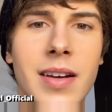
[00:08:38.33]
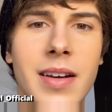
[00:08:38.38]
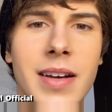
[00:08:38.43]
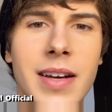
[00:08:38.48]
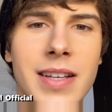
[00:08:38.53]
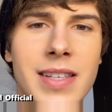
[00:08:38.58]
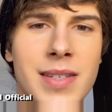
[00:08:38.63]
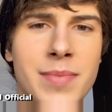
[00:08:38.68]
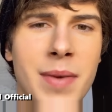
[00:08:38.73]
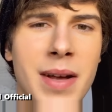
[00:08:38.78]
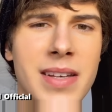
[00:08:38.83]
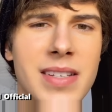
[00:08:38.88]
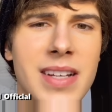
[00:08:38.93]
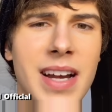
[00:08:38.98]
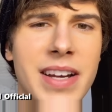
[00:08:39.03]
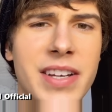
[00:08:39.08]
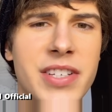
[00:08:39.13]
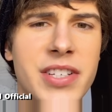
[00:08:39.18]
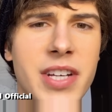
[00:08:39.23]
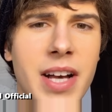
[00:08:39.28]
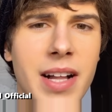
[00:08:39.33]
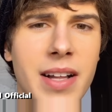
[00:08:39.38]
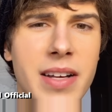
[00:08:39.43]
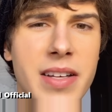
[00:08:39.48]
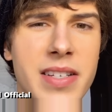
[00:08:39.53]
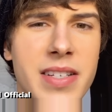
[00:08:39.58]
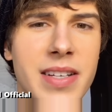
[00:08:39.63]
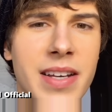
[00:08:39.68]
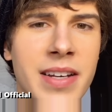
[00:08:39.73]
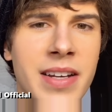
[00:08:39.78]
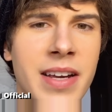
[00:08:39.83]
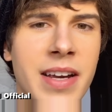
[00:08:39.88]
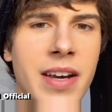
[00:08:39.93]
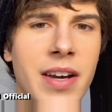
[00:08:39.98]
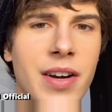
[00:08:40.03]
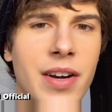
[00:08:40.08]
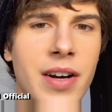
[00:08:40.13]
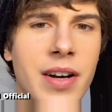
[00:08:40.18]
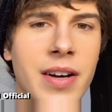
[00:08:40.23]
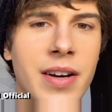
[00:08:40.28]
It smells like jealousy in
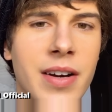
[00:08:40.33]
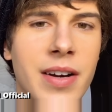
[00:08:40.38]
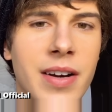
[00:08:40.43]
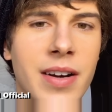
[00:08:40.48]
here.